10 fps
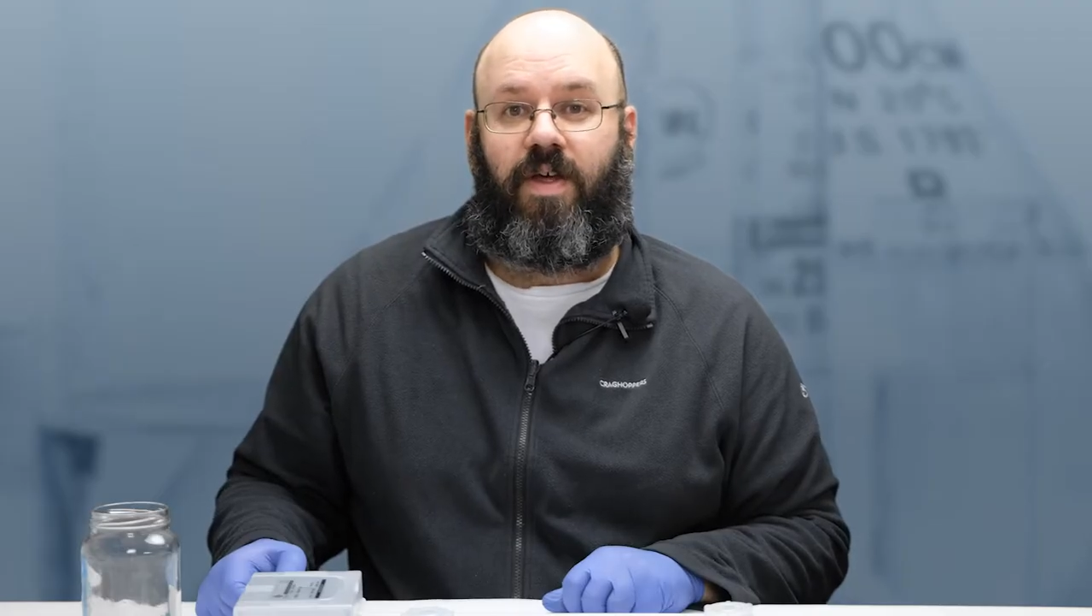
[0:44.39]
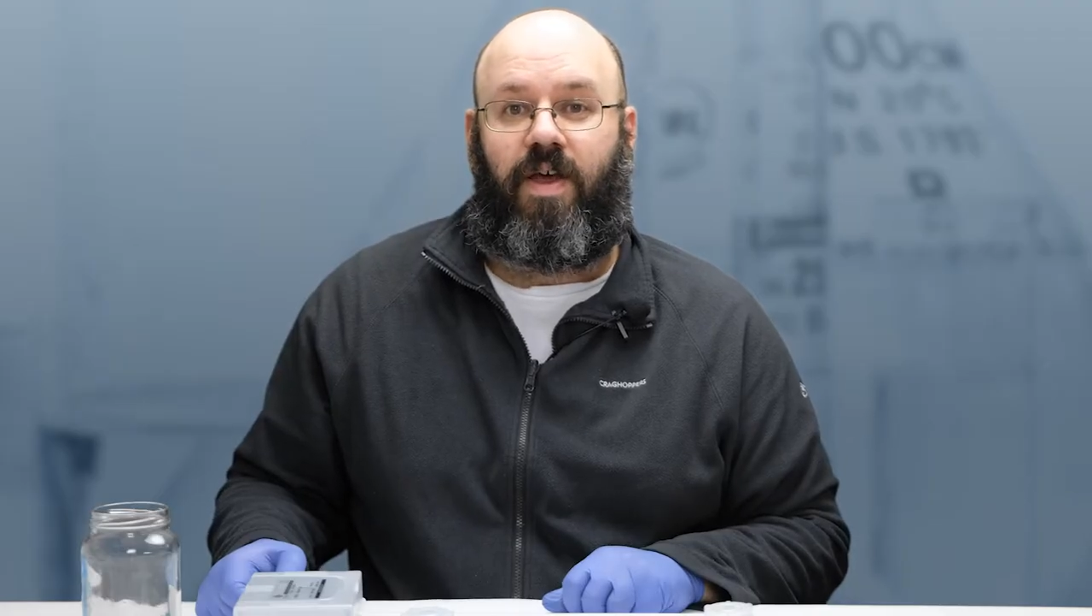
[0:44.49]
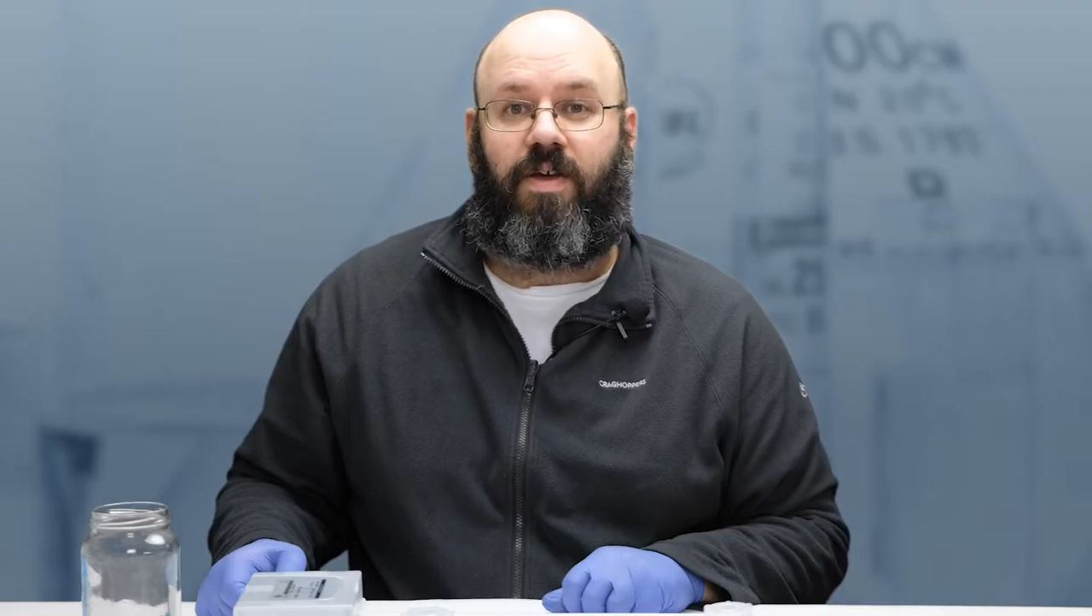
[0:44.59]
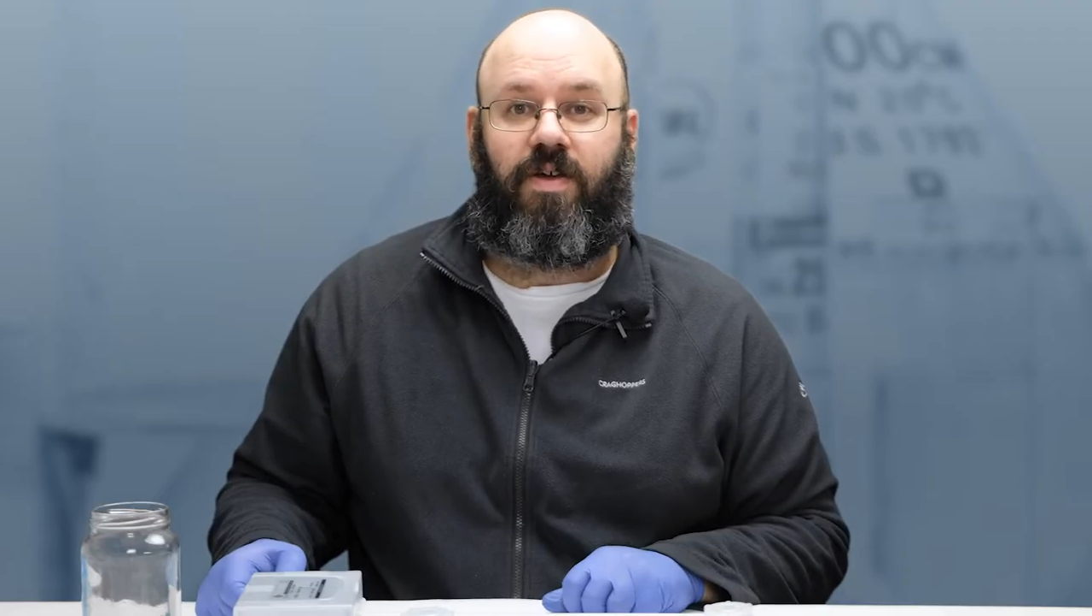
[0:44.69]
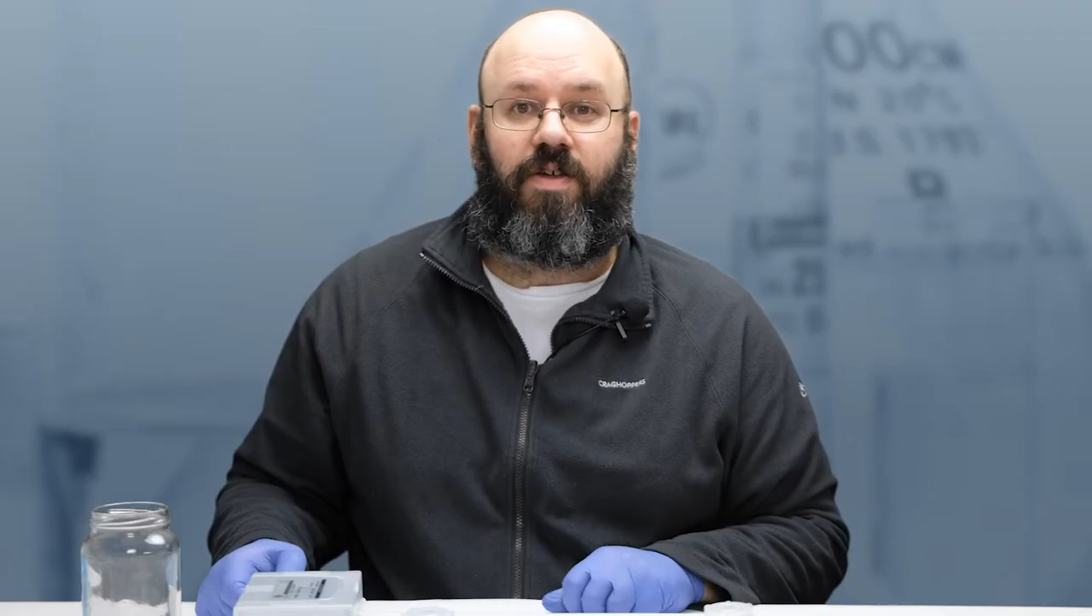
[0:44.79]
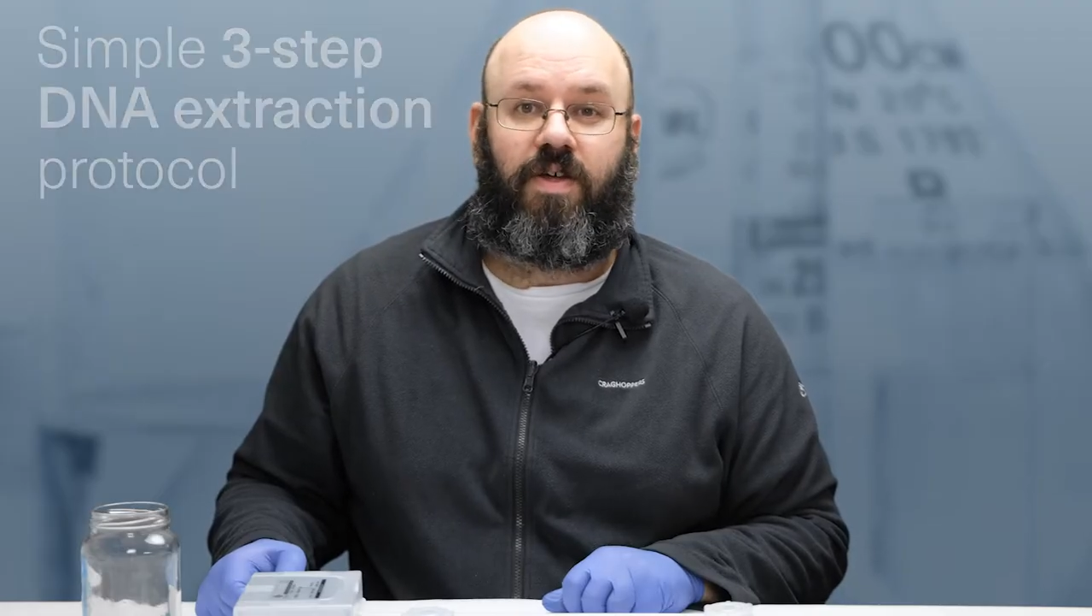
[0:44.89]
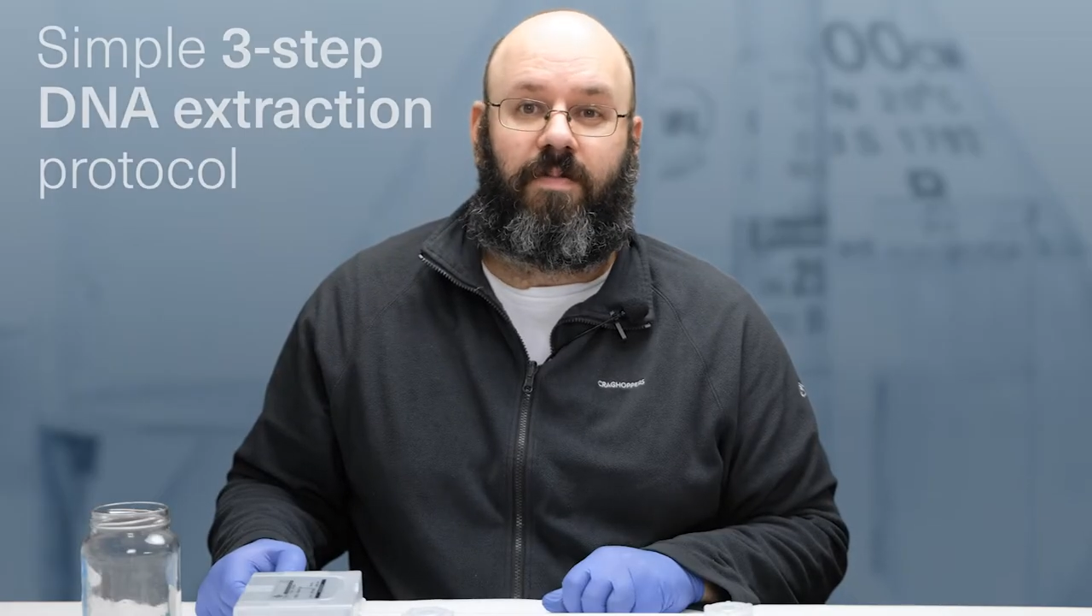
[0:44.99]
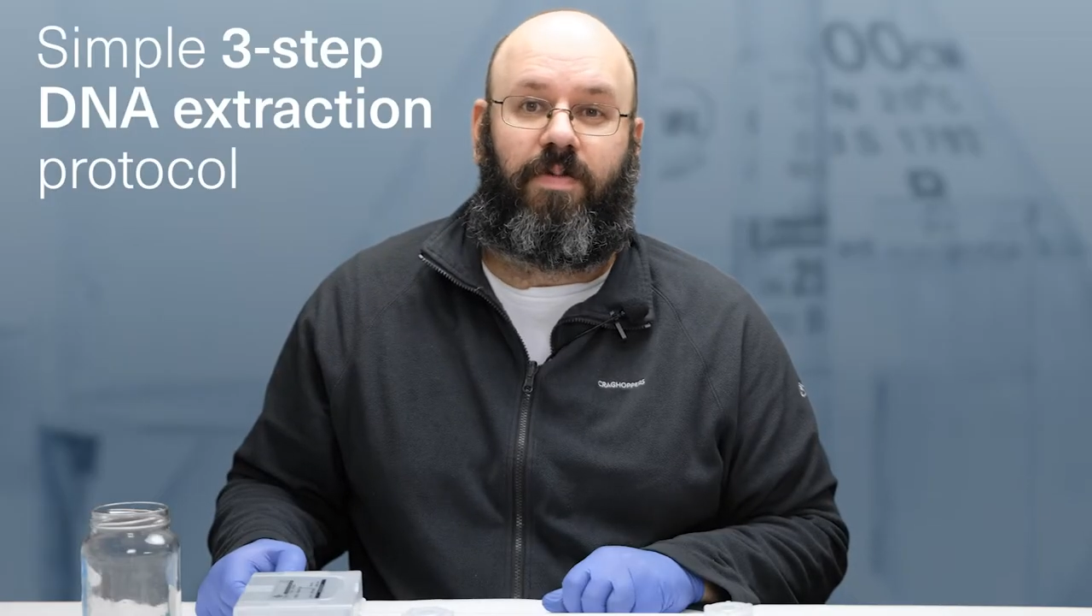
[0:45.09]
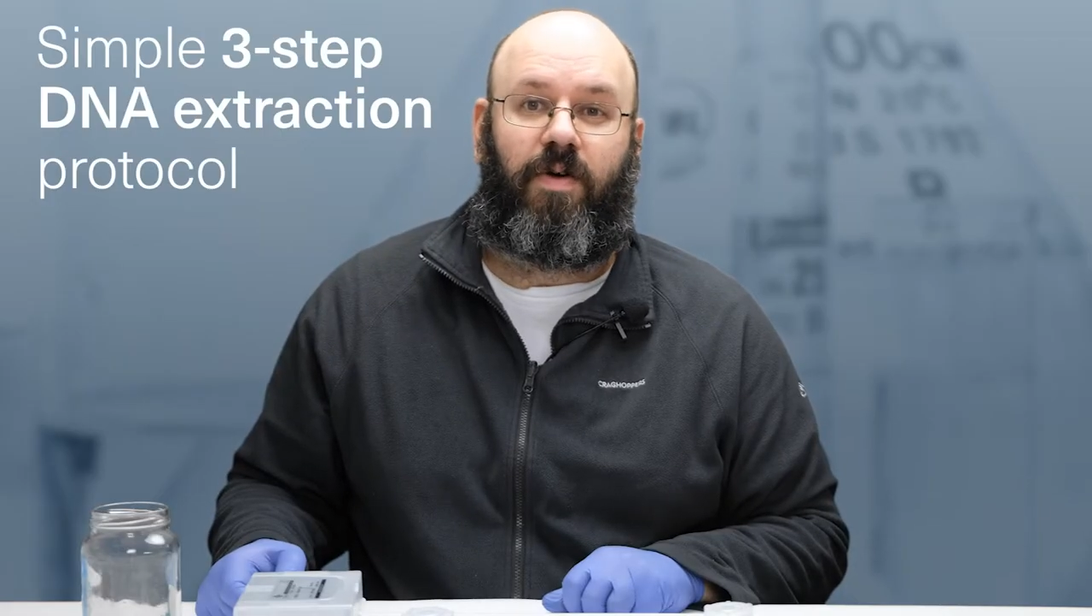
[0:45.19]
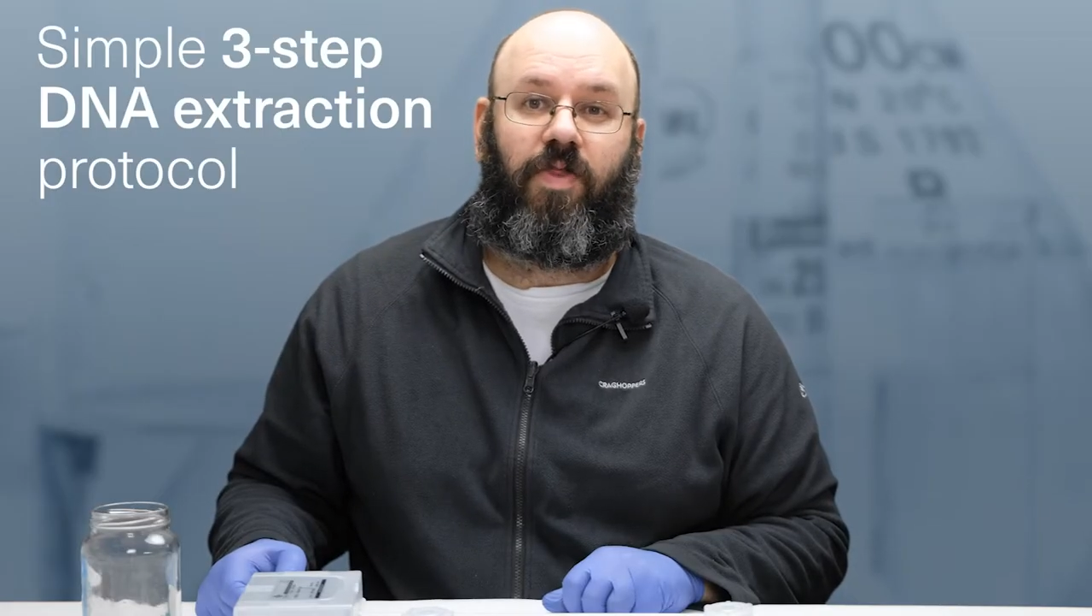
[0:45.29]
is a simple